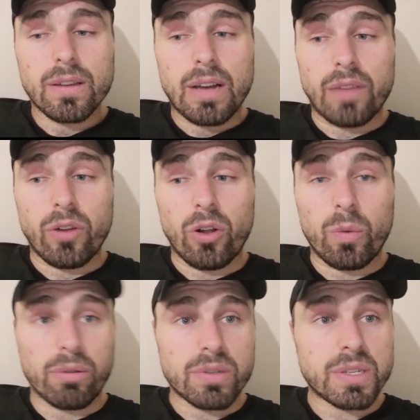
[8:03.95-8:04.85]
I thought
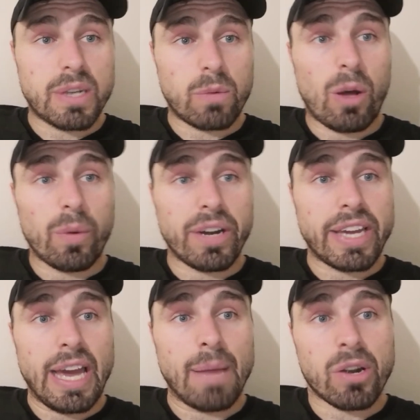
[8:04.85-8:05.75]
Wilkes did well when he
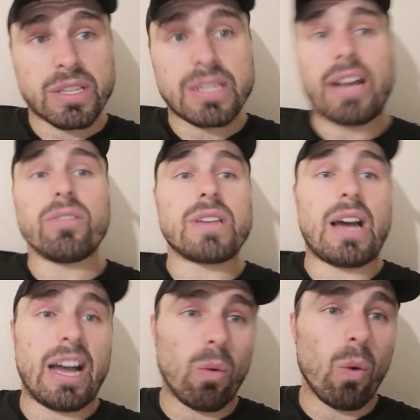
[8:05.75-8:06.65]
came on. And Styles,
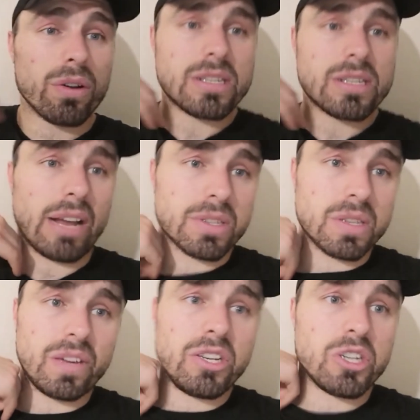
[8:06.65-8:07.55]
I want Styles to
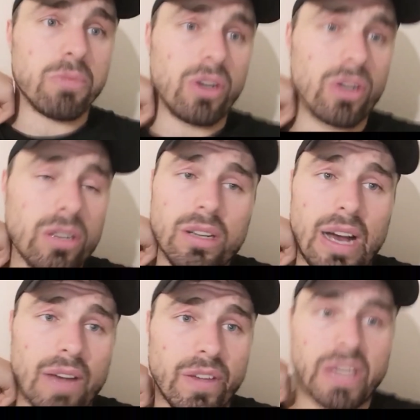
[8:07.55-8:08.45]
feature more.
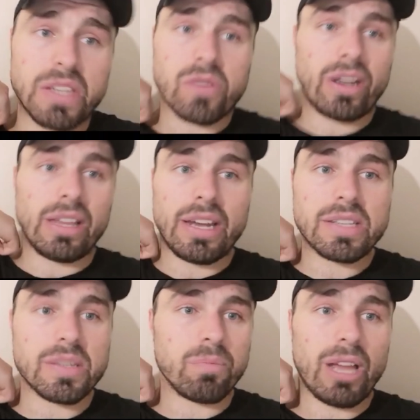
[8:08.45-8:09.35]
I think he's a really
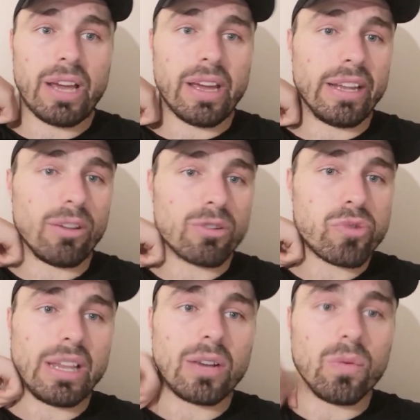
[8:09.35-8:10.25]
decent player. He looks
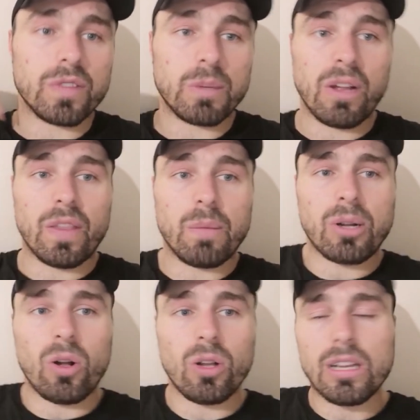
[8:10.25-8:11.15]
really comfortable on the
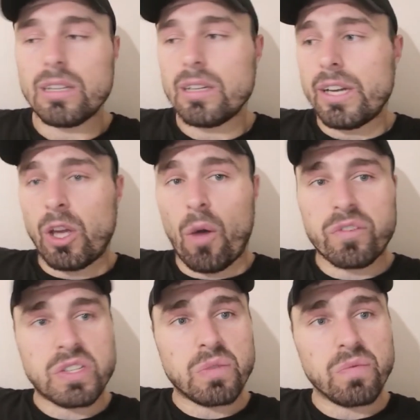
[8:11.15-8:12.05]
ball. He
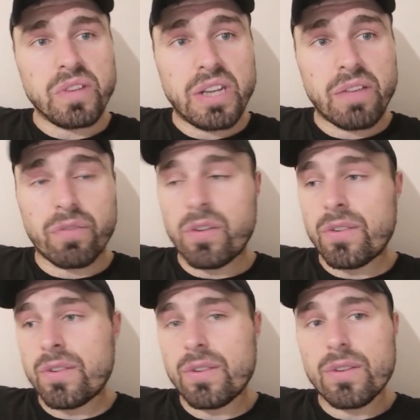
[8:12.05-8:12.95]
offers us something different.